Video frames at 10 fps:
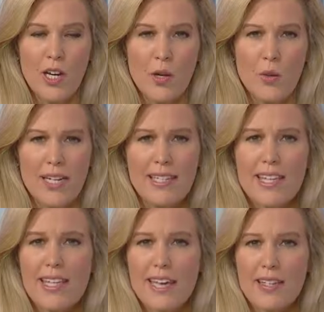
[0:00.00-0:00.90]
We did
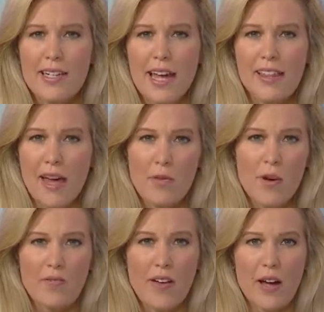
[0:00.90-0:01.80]
see yesterday
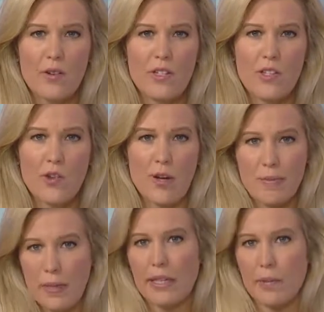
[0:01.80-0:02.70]
Labor unveiled its
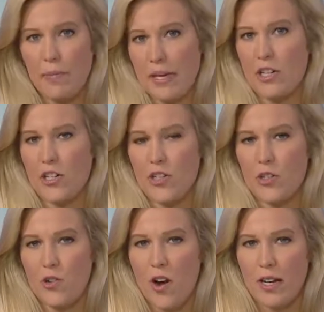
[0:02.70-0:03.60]
three-pillar pitch
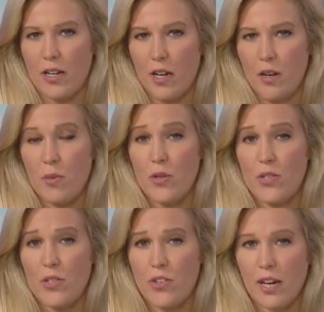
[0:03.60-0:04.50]
to try and
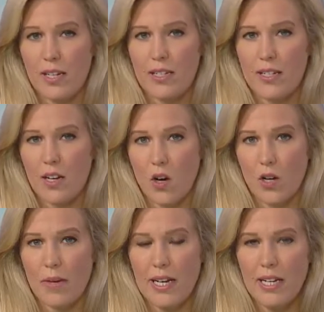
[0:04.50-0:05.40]
boost Australia's
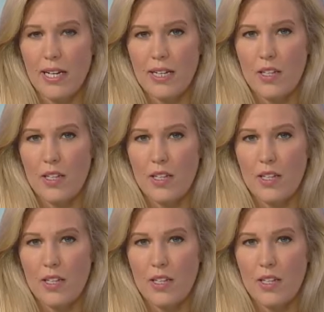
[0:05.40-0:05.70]
economy.